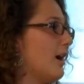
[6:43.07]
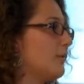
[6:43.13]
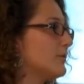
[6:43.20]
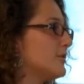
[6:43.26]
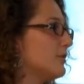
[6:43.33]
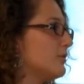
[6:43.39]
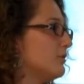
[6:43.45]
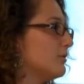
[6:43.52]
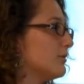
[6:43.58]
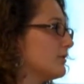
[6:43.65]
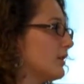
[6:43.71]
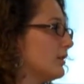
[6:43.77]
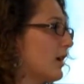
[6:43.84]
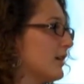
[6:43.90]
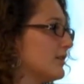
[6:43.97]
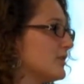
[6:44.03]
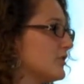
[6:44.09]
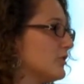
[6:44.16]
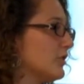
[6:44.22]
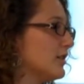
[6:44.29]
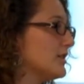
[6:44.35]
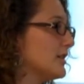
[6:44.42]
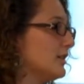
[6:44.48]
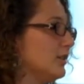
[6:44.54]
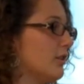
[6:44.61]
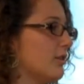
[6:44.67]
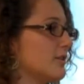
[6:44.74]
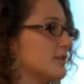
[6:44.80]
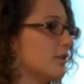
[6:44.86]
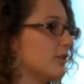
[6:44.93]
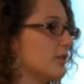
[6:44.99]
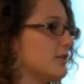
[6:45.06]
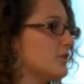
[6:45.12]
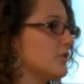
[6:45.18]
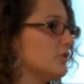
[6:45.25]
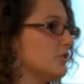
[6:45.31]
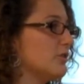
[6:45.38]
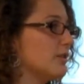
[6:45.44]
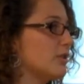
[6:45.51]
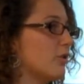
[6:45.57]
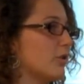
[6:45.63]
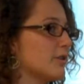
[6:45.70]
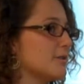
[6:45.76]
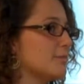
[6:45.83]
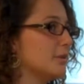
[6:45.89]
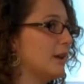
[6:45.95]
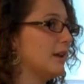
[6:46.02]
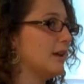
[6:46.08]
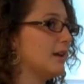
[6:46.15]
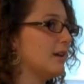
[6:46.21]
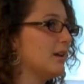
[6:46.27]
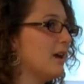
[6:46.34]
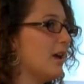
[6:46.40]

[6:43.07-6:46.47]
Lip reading: So a lot of students, as long as you do the course planning